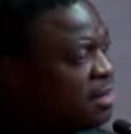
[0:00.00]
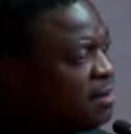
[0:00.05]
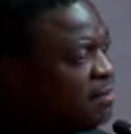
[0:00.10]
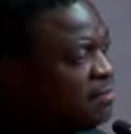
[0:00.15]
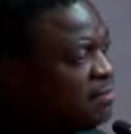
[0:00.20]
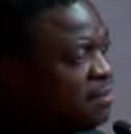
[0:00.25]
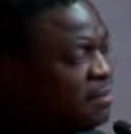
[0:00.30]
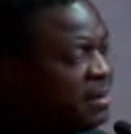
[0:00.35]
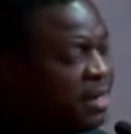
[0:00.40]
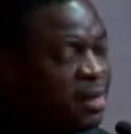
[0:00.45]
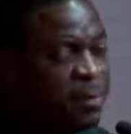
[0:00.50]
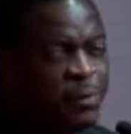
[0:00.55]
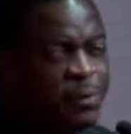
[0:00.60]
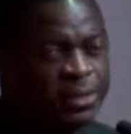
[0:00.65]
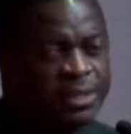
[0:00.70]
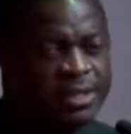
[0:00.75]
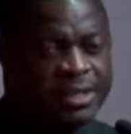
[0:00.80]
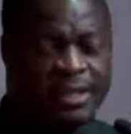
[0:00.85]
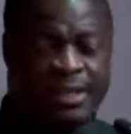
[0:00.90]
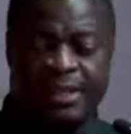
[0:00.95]
From there, you
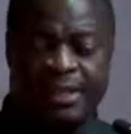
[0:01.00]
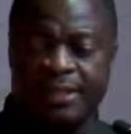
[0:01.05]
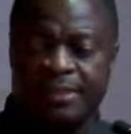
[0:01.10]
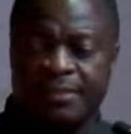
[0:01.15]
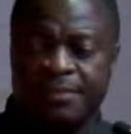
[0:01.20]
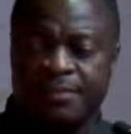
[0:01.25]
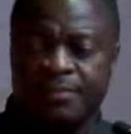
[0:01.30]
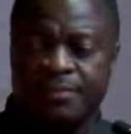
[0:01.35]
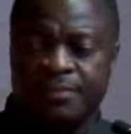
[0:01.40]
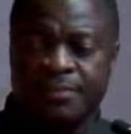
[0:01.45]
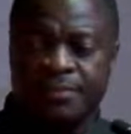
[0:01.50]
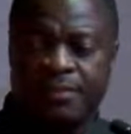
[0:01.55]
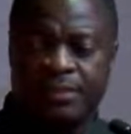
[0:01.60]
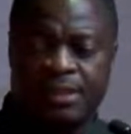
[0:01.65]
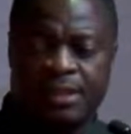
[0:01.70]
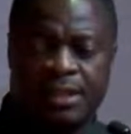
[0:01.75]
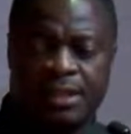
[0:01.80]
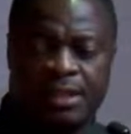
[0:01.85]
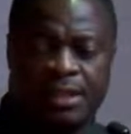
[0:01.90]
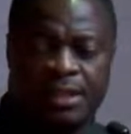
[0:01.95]
proceed
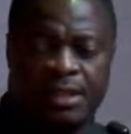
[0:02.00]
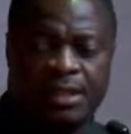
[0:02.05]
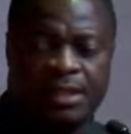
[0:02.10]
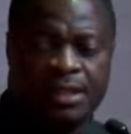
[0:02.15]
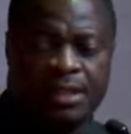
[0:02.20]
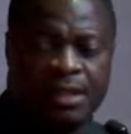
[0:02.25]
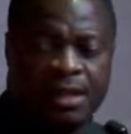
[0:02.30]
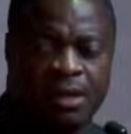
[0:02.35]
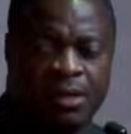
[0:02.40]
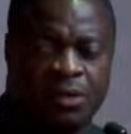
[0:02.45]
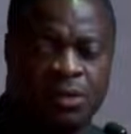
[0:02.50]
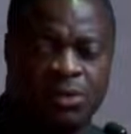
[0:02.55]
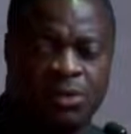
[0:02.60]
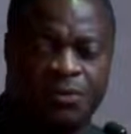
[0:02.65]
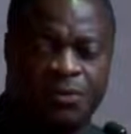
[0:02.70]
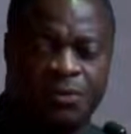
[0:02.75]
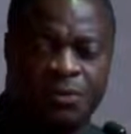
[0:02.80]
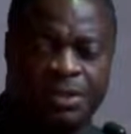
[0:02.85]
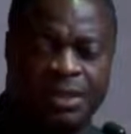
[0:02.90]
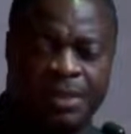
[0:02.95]
down those
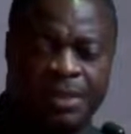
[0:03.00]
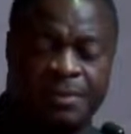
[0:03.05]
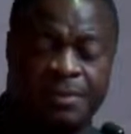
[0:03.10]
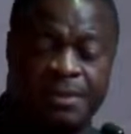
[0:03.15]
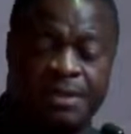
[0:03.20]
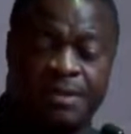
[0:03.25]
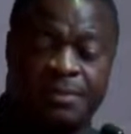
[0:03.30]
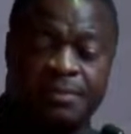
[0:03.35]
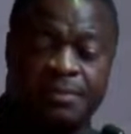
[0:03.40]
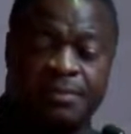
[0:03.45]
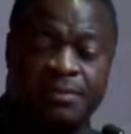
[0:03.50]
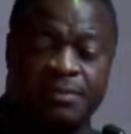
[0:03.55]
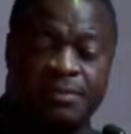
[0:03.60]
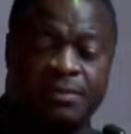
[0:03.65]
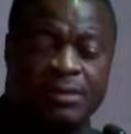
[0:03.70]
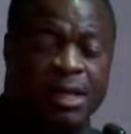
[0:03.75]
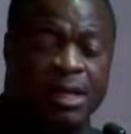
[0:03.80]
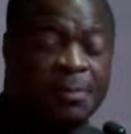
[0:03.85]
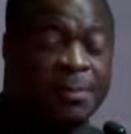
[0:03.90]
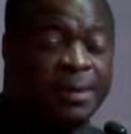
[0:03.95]
few steps.
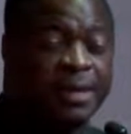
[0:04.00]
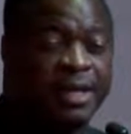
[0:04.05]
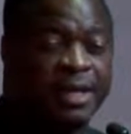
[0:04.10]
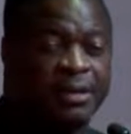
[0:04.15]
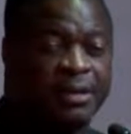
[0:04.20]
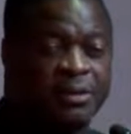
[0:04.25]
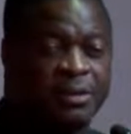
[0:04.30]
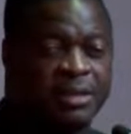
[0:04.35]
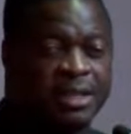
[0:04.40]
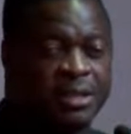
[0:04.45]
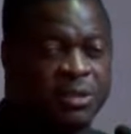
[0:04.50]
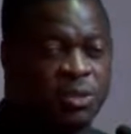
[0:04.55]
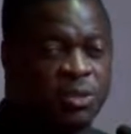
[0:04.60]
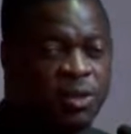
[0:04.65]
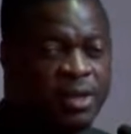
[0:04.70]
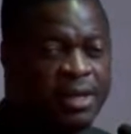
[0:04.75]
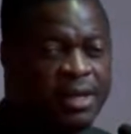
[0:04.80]
Up again, you turn to your